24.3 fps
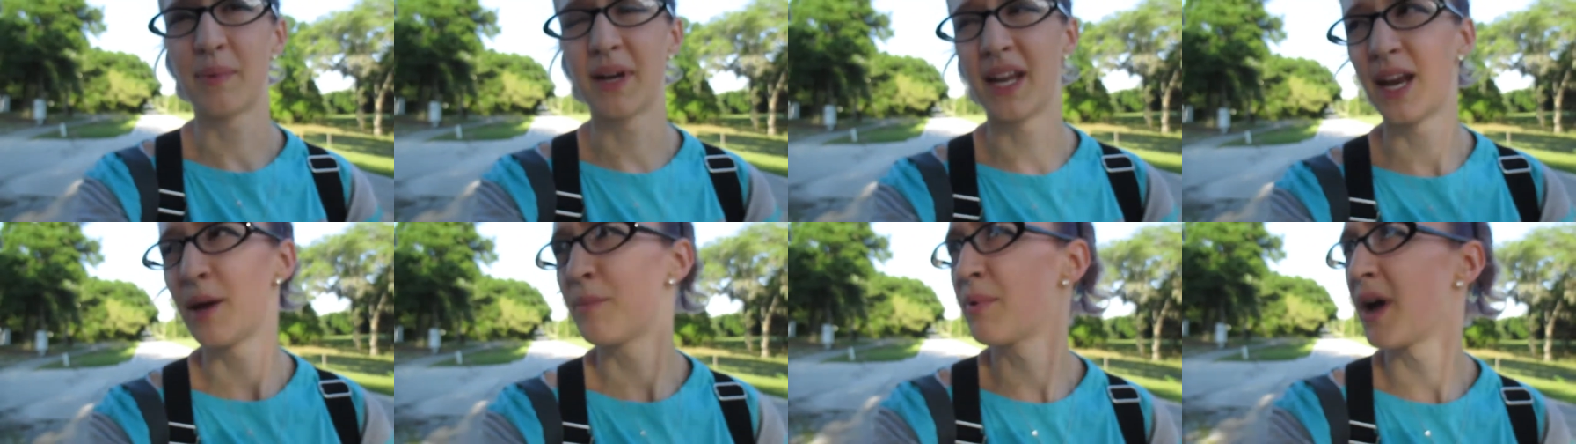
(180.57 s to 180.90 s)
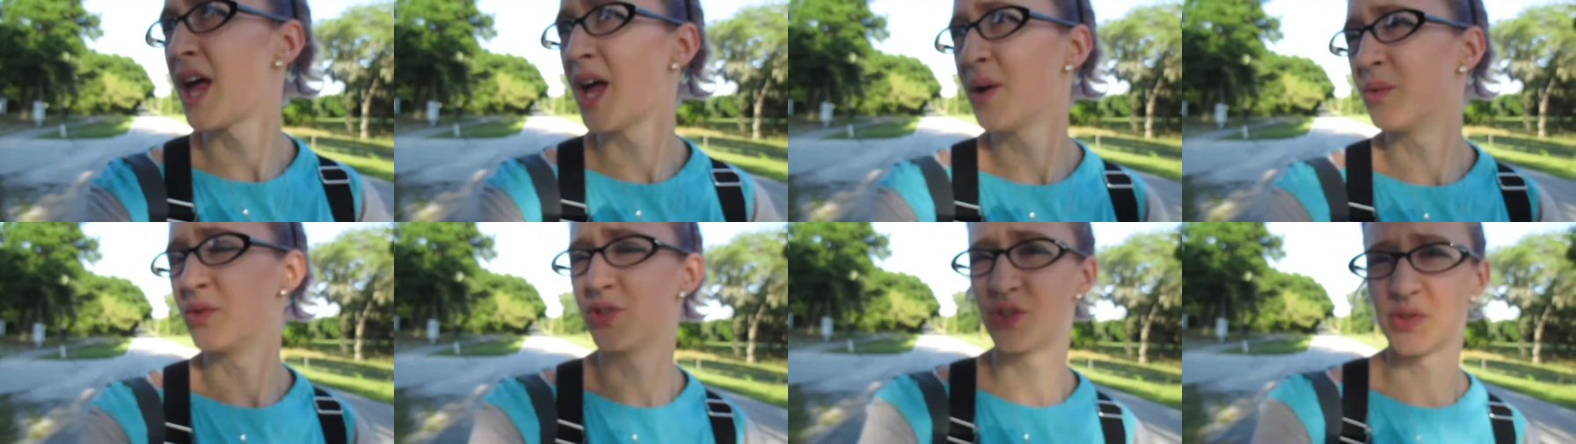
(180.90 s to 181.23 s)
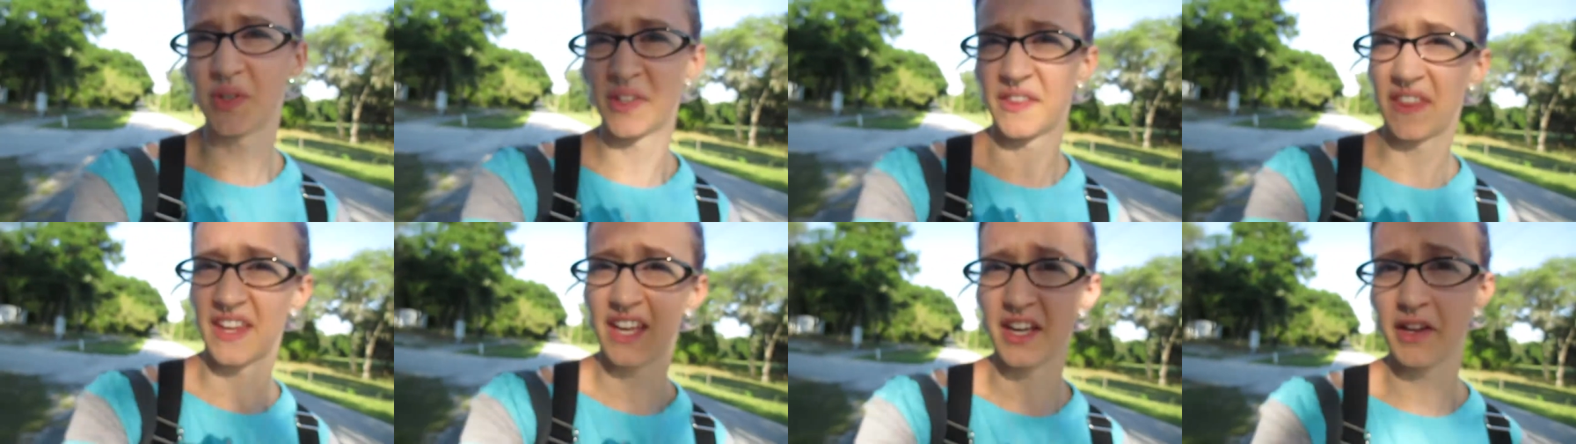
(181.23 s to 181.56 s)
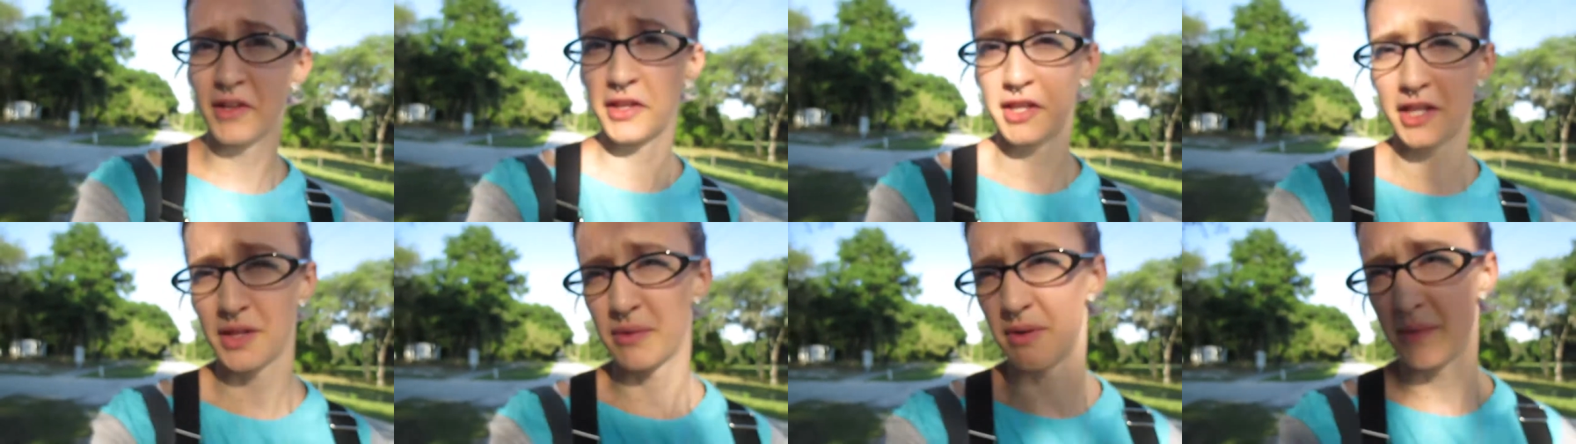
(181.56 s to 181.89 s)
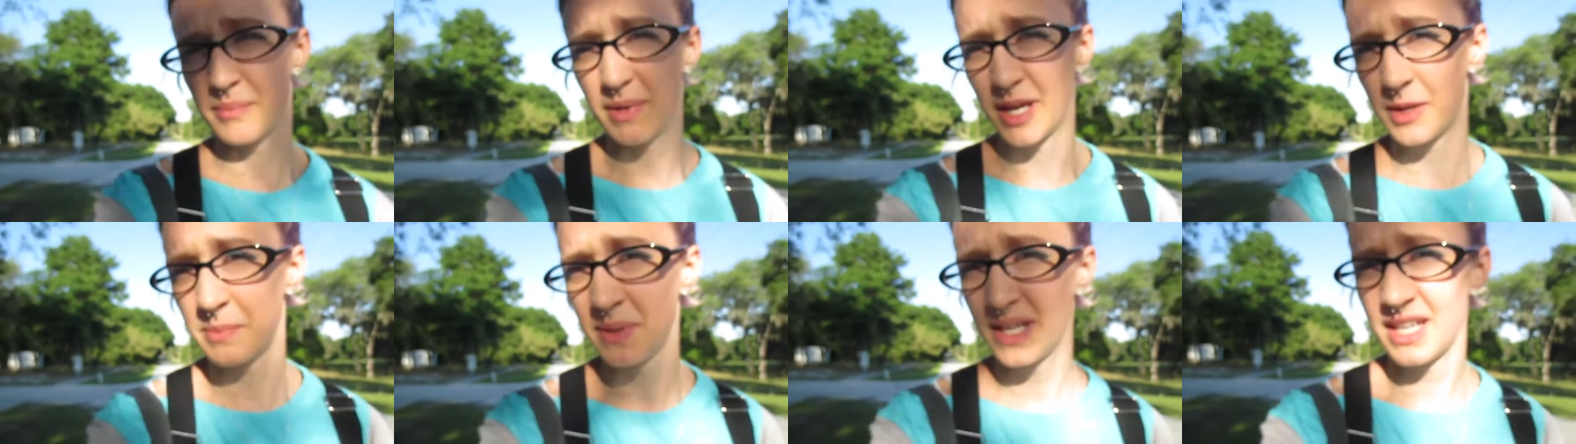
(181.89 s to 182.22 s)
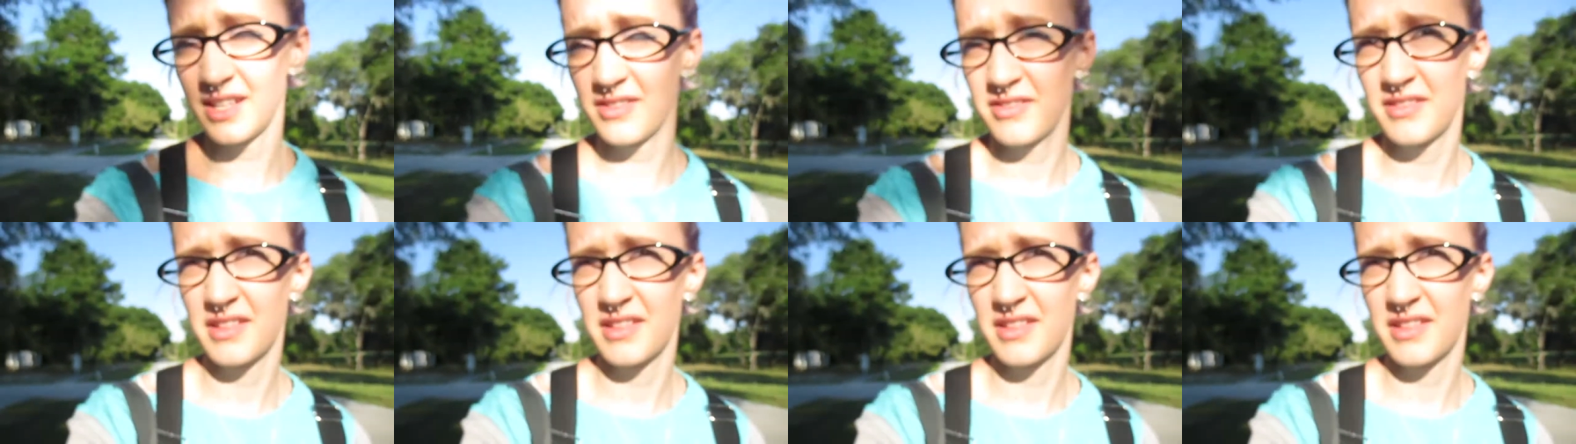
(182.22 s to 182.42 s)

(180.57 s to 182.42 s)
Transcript: but I probably won't do anything else, so it may be.